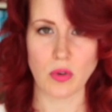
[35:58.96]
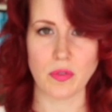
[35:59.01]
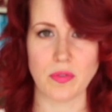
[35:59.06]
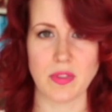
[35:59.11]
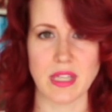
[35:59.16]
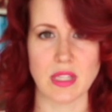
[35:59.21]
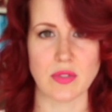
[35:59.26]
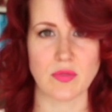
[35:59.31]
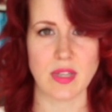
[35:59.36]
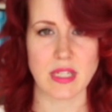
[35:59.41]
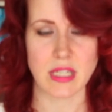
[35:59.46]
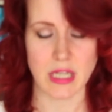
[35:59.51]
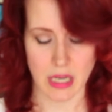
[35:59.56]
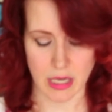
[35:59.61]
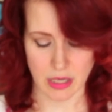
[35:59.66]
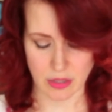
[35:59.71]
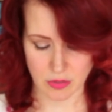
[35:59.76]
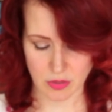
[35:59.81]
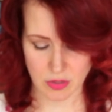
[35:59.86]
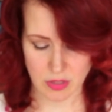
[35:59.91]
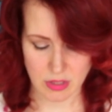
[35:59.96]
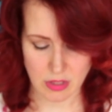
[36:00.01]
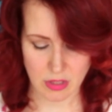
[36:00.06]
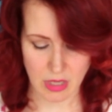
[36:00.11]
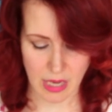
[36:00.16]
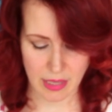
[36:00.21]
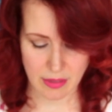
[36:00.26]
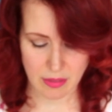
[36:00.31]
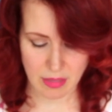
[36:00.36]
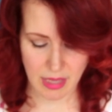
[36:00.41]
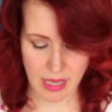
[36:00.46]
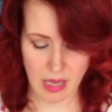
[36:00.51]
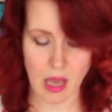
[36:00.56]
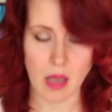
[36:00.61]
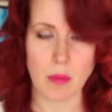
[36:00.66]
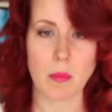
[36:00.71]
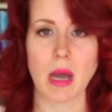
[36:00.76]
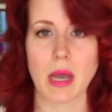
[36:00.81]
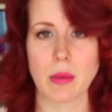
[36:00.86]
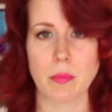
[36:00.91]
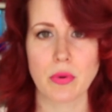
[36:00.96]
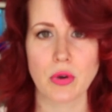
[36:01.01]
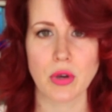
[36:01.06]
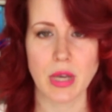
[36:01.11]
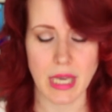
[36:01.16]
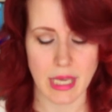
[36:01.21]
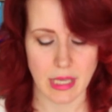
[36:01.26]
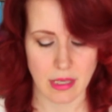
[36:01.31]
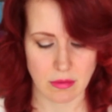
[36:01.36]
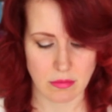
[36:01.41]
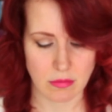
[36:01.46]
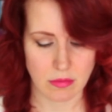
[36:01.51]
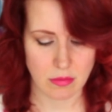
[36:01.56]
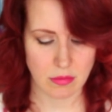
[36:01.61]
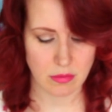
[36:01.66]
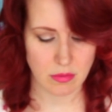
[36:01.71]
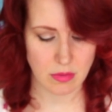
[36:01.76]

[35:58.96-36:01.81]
of these videos, I think I might put in